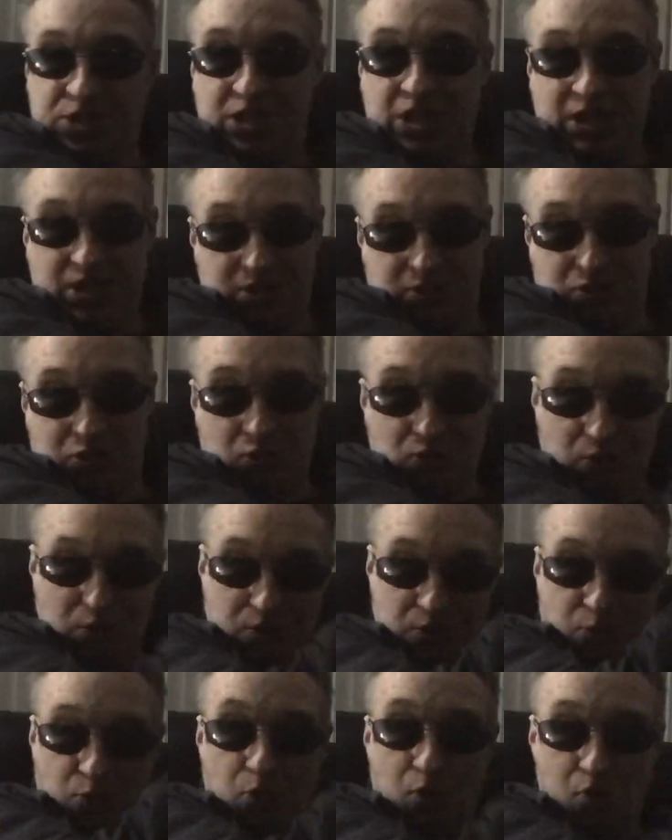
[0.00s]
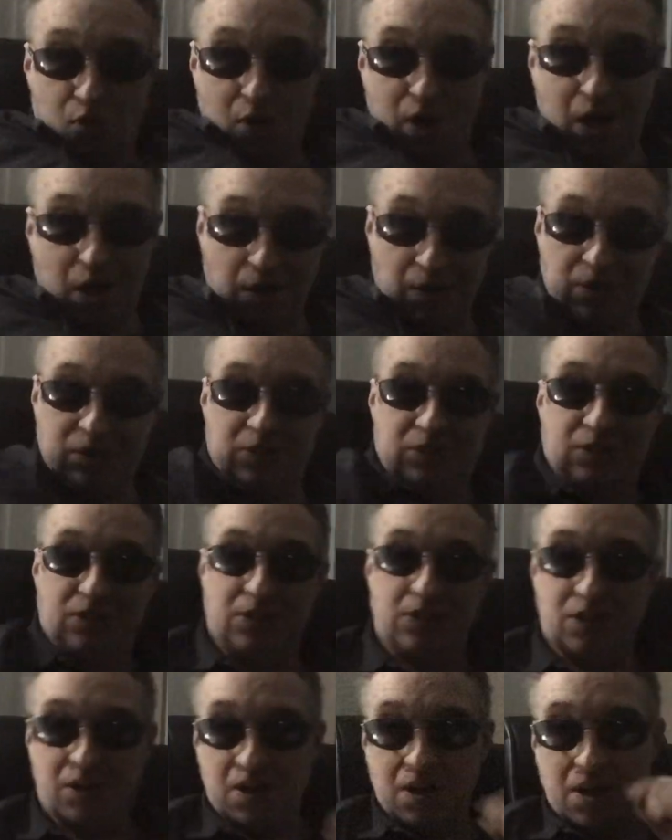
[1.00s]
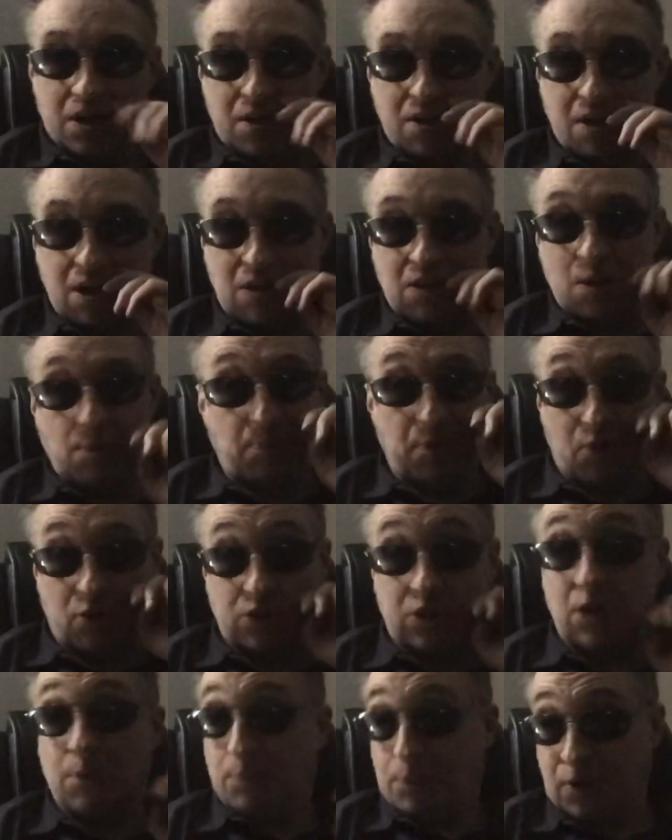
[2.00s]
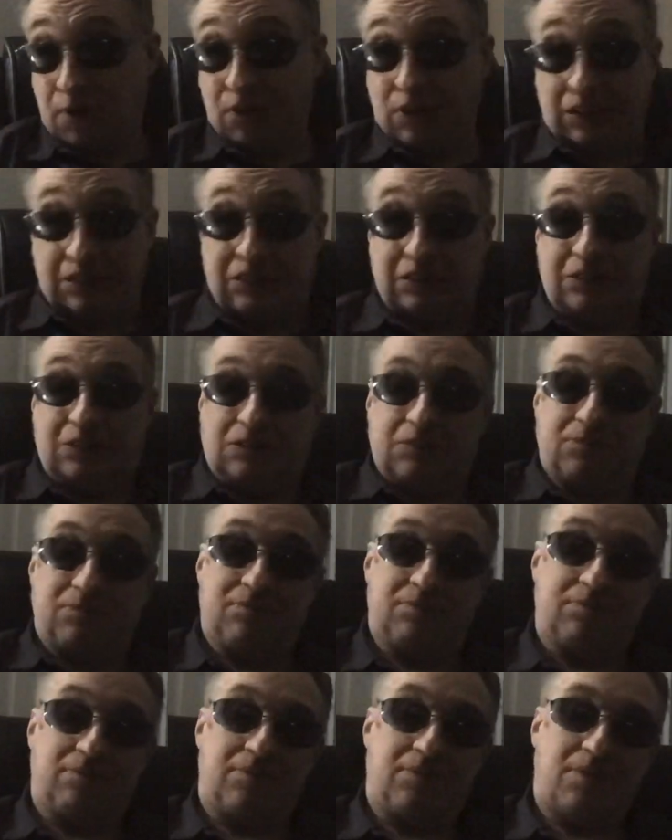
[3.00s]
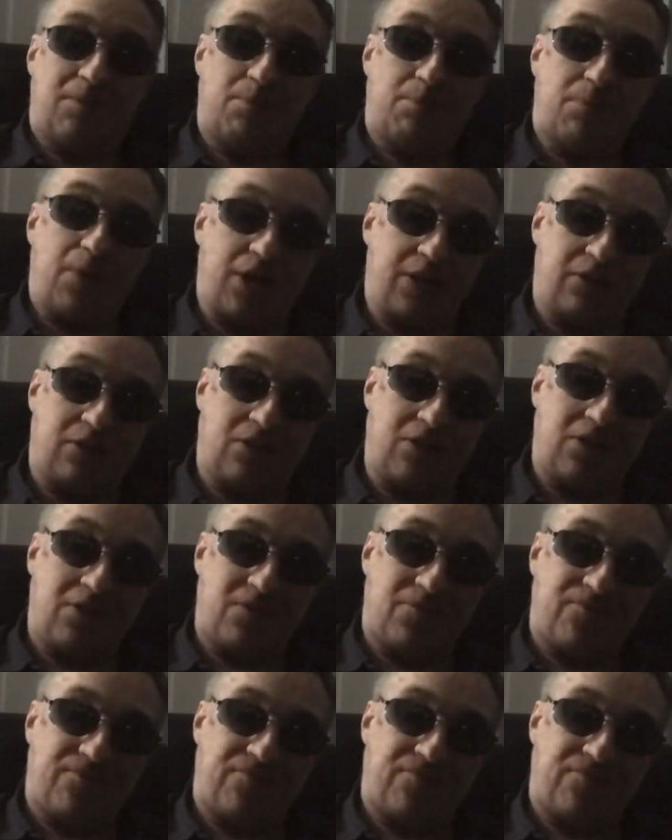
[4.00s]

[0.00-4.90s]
the cities to the rural areas. And they build their buildings, basically.